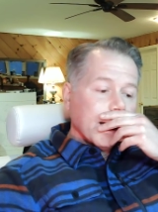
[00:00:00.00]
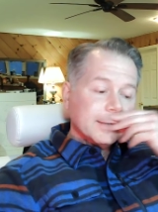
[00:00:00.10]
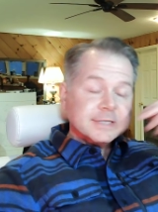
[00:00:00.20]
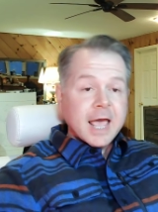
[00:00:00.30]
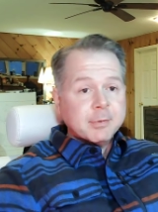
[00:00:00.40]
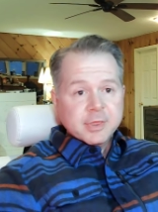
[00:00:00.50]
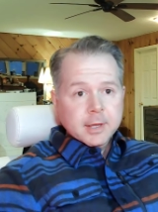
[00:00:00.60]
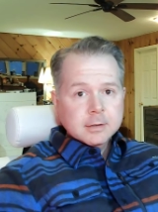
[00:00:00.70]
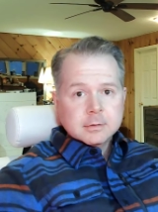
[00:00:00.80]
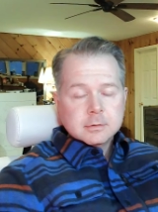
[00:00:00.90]

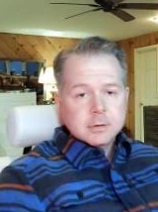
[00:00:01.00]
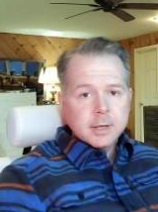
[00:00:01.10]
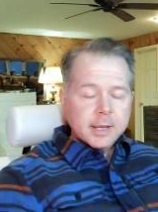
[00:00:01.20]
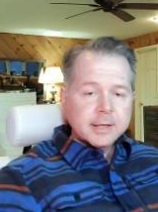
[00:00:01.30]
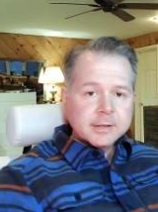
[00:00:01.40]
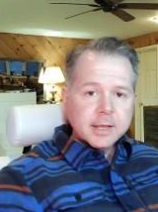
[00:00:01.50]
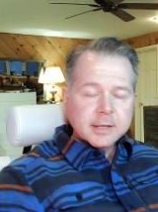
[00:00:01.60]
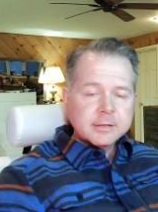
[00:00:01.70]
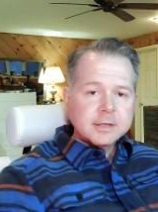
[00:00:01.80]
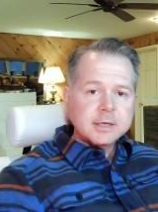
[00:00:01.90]
Tabitha
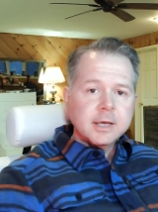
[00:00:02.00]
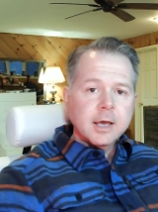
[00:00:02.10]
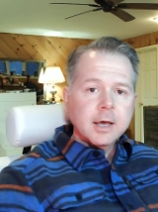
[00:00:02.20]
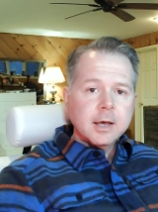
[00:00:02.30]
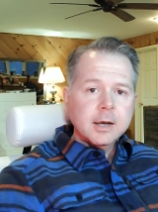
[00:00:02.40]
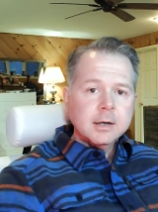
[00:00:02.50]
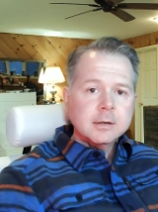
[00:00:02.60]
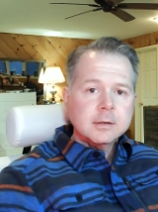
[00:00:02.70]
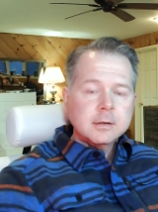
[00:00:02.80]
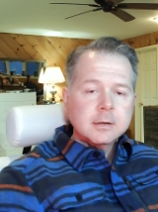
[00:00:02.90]
in the
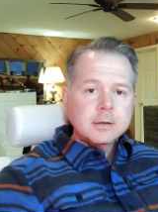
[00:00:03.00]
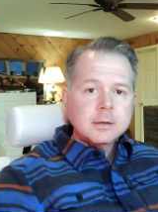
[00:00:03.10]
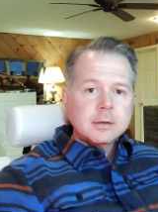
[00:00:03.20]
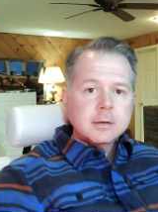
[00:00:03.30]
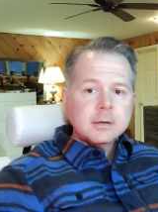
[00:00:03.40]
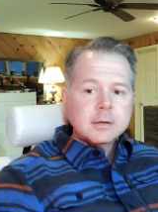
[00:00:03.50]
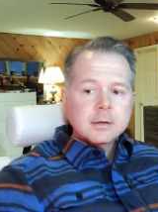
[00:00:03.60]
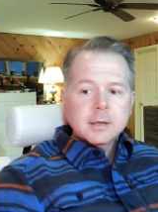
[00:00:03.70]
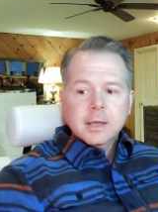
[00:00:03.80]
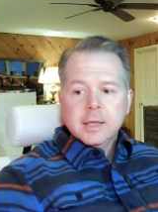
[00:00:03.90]

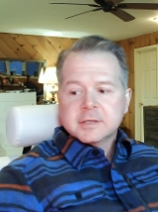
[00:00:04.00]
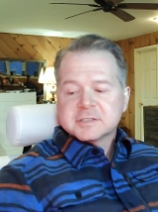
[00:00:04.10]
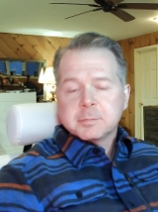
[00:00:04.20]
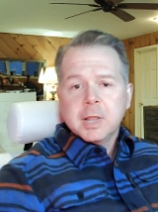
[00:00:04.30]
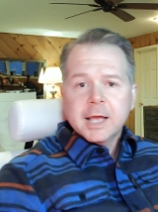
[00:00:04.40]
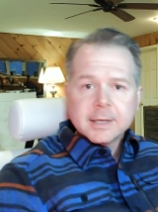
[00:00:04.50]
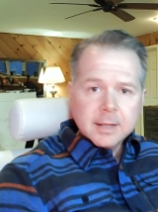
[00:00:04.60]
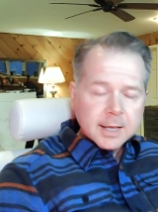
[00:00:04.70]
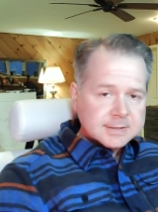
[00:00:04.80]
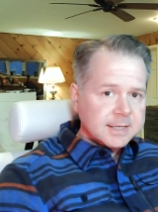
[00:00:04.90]
supply
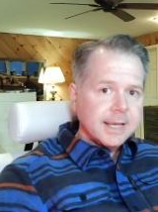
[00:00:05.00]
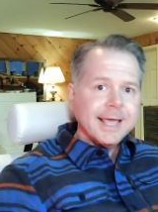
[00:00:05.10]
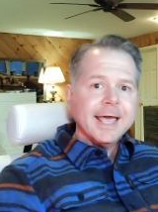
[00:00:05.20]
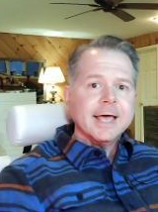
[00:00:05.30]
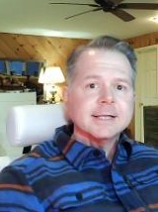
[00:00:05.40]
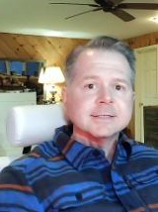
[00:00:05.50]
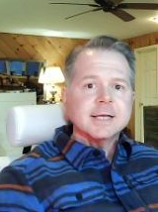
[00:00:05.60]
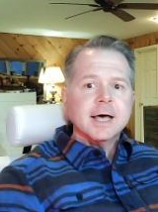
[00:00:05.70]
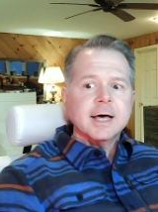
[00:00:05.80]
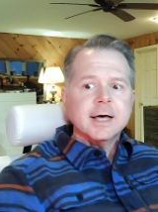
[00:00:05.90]
closet,
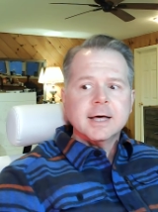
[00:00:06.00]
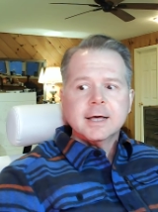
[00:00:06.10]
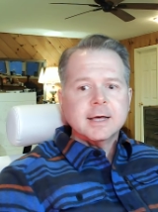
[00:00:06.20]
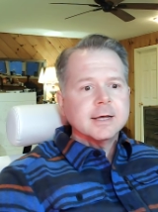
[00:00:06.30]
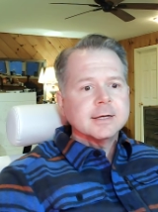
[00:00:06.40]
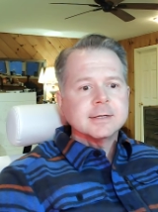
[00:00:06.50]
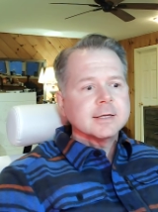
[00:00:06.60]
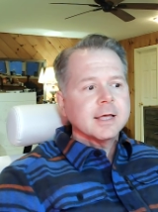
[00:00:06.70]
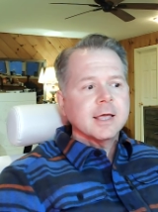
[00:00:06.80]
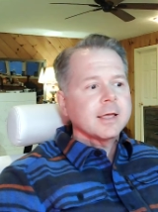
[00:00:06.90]
and
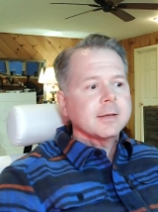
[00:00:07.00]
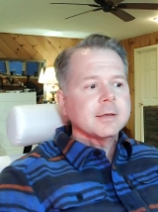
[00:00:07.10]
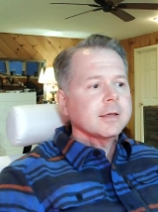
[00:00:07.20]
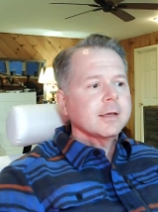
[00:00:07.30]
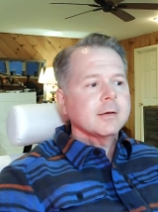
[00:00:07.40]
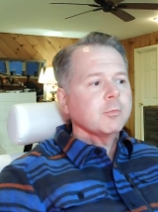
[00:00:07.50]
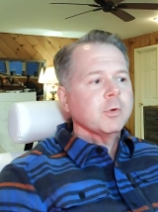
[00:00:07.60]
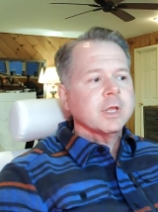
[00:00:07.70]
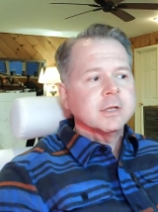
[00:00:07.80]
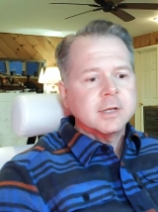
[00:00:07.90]

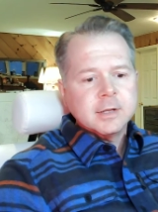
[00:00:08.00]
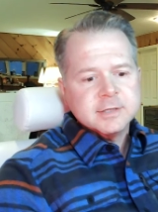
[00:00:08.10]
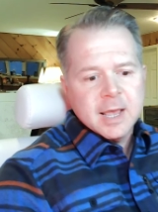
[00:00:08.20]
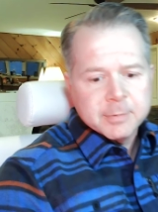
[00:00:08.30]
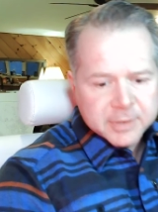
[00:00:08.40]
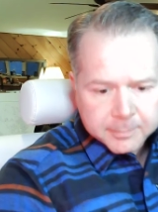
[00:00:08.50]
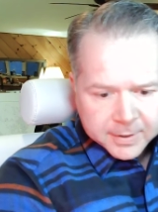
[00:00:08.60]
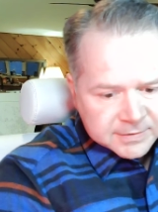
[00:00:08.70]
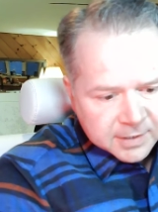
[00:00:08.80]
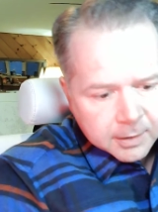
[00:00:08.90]
when Tabitha
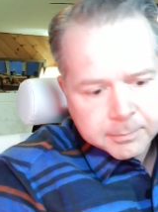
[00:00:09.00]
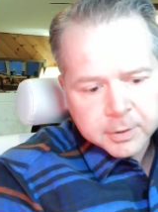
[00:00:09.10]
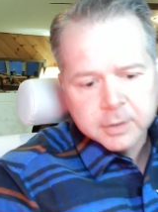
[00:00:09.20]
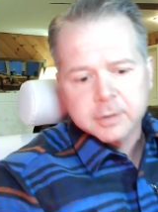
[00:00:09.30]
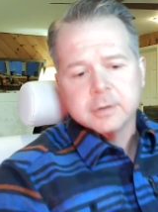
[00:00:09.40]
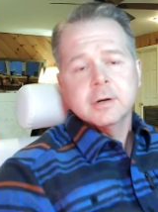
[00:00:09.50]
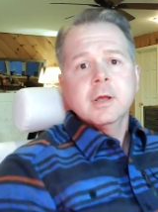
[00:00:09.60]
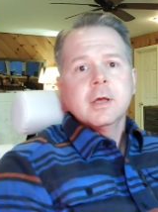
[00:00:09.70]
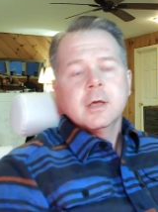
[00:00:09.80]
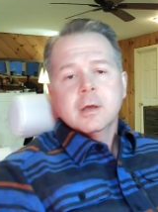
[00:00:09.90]
messed up her
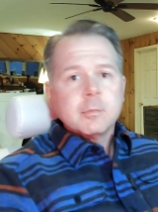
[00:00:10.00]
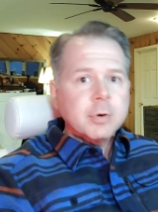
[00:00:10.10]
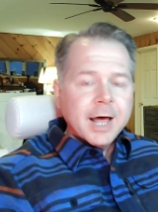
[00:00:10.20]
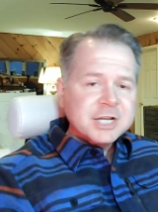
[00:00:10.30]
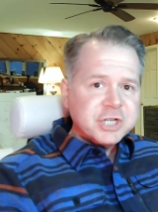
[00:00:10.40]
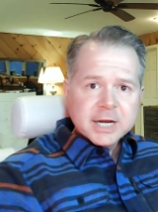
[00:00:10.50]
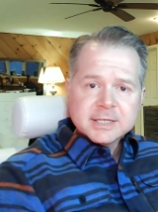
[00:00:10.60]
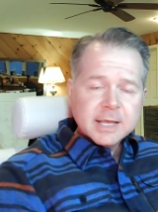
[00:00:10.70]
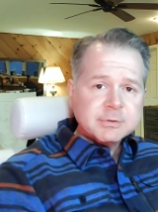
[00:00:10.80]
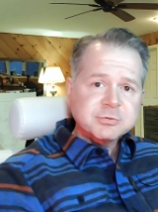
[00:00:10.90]

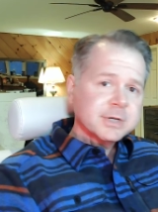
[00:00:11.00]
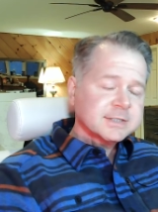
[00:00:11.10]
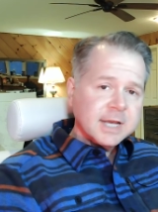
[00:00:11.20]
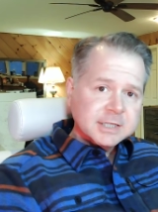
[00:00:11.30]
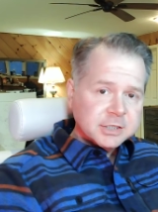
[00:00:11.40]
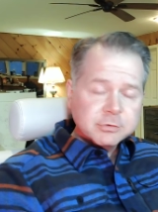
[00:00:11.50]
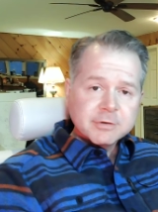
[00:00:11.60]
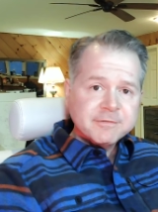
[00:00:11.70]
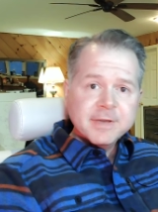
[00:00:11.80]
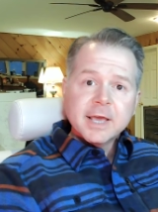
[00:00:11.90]
project, it was reassigned to you
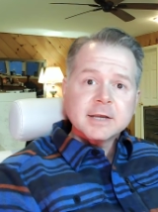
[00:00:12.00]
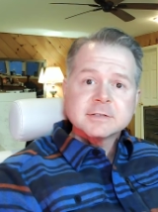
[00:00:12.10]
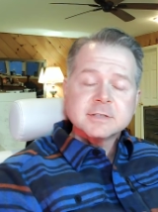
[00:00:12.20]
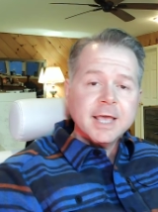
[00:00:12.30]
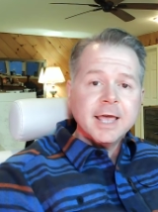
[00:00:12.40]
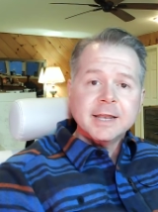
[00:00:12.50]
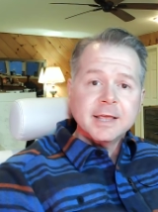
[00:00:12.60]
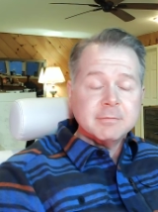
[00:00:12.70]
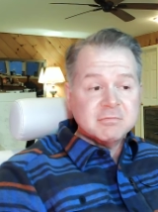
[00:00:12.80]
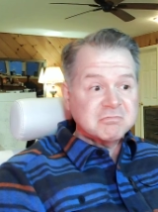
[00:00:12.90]
to fix, and it